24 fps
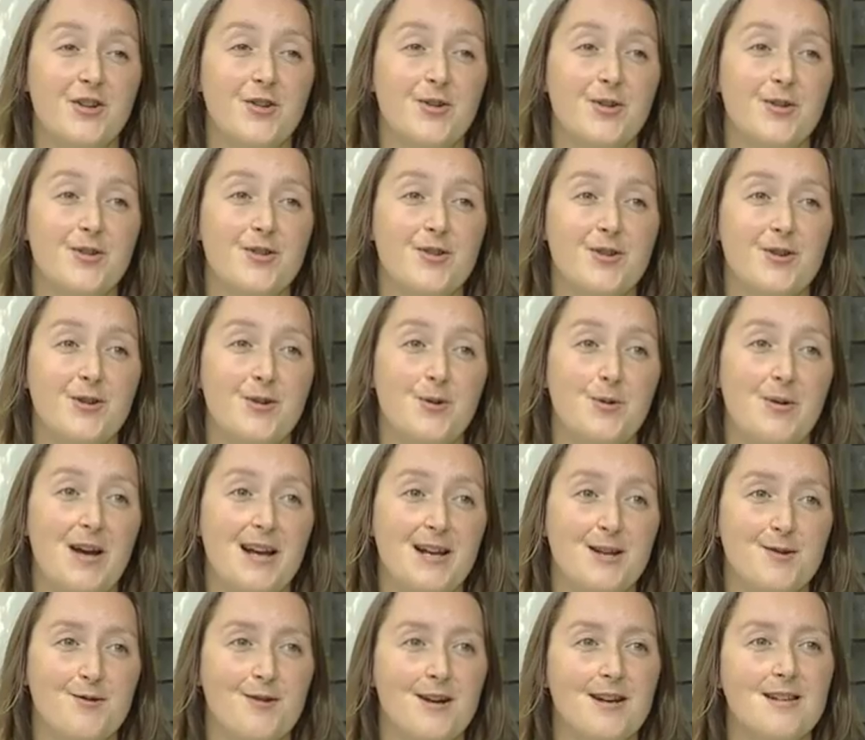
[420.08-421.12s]
got 2
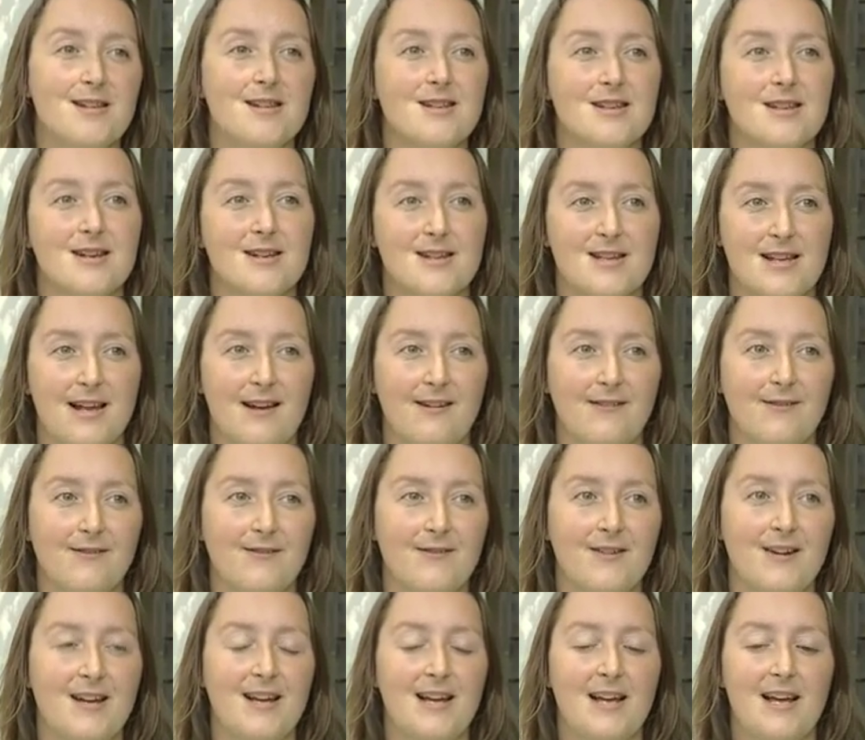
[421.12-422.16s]
ex-racers herself
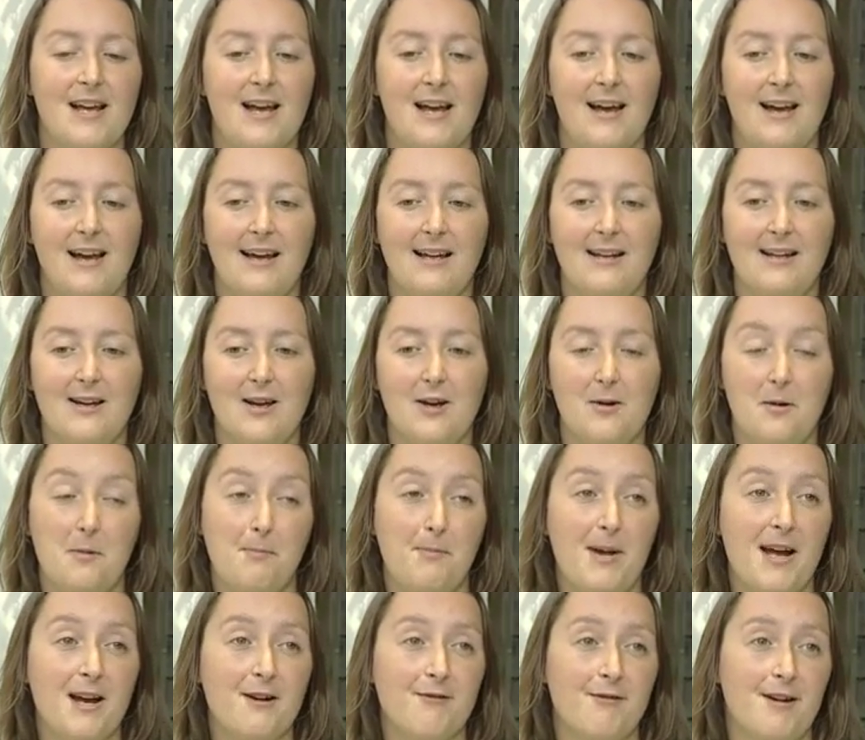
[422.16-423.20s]
and a
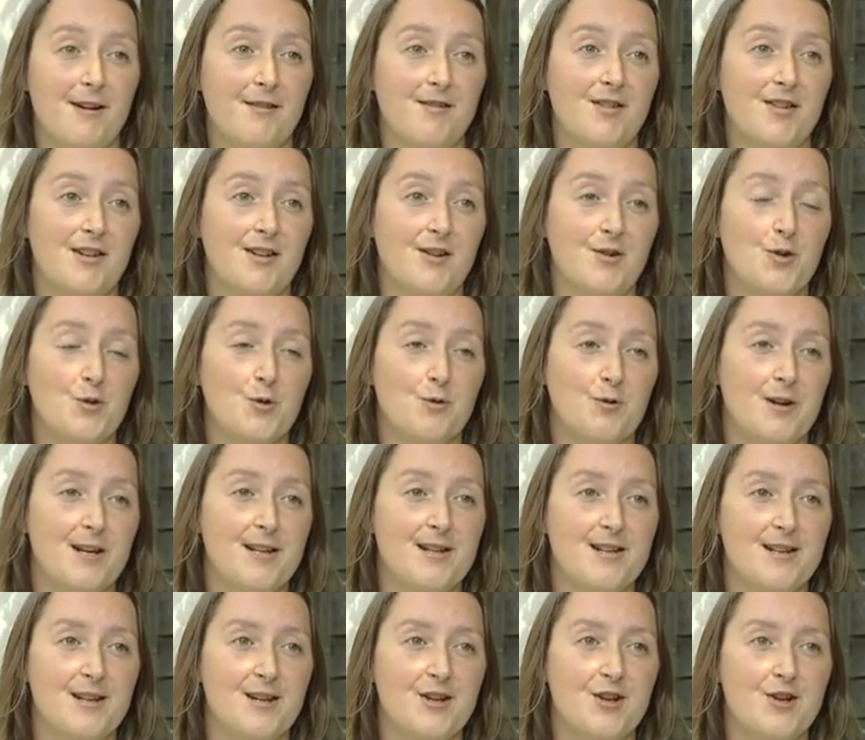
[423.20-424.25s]
background in dog racing.